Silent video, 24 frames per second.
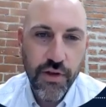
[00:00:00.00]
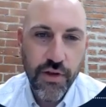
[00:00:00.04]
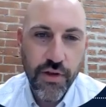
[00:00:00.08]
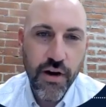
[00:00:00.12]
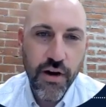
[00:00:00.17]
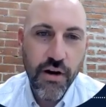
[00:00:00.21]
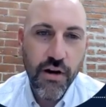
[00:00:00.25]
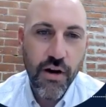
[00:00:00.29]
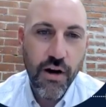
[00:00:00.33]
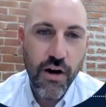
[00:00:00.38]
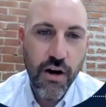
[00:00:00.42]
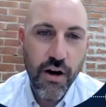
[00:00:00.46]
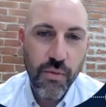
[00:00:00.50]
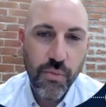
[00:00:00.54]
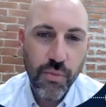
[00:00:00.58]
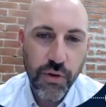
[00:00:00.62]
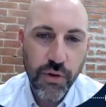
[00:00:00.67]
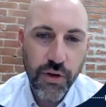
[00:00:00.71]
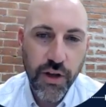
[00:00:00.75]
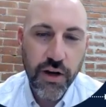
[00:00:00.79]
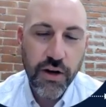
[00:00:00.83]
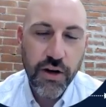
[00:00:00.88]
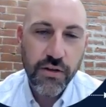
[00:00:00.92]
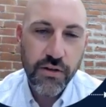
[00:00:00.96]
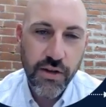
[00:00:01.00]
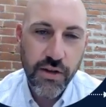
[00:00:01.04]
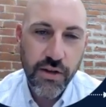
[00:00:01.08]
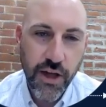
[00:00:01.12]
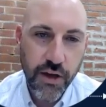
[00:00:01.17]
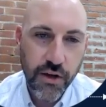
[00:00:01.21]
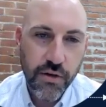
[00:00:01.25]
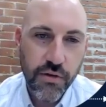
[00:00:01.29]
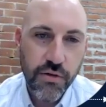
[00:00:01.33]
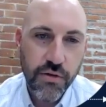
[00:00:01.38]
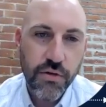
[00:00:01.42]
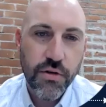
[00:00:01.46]
there are players
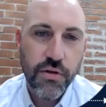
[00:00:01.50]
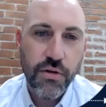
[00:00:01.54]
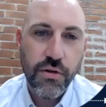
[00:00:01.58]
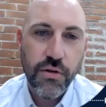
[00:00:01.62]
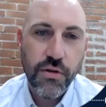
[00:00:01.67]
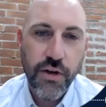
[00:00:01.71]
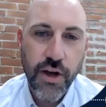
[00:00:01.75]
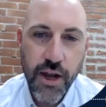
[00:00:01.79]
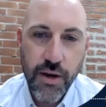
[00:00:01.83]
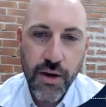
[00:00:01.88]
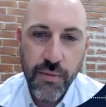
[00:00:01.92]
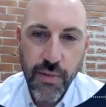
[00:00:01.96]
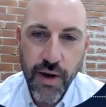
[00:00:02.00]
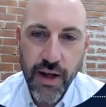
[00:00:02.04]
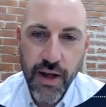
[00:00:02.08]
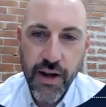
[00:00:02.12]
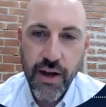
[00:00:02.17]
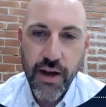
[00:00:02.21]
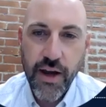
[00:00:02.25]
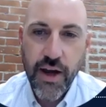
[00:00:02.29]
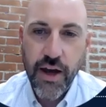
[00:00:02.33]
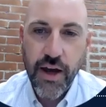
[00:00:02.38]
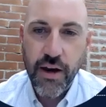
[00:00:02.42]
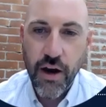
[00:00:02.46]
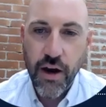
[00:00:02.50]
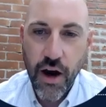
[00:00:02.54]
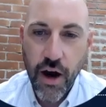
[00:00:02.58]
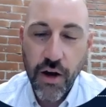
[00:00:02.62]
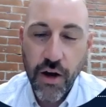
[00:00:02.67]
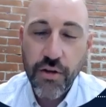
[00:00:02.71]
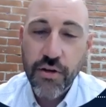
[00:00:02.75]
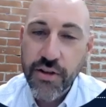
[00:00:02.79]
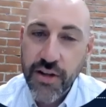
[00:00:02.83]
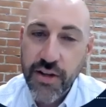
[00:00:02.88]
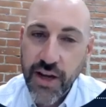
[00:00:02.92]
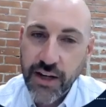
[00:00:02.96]
like Google and Meta and
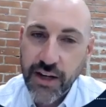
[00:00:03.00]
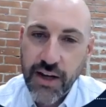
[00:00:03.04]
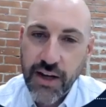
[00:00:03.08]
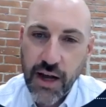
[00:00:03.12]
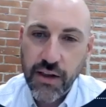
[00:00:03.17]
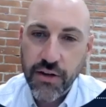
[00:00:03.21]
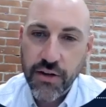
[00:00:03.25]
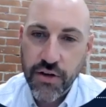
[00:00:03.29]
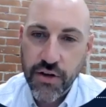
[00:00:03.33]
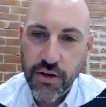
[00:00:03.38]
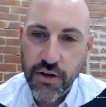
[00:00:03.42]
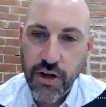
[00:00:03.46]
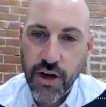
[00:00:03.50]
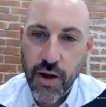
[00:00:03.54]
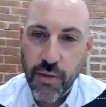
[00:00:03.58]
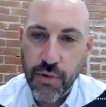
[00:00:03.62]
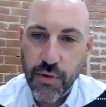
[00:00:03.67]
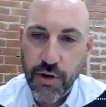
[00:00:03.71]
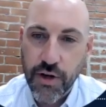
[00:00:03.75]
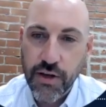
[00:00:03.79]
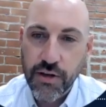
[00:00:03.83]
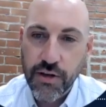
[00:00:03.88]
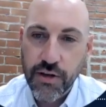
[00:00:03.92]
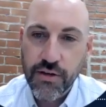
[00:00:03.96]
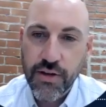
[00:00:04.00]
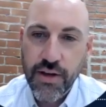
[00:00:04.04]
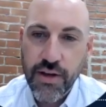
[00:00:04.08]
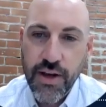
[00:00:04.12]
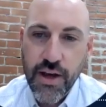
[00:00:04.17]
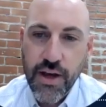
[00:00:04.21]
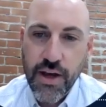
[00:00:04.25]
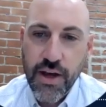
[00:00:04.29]
other technology companies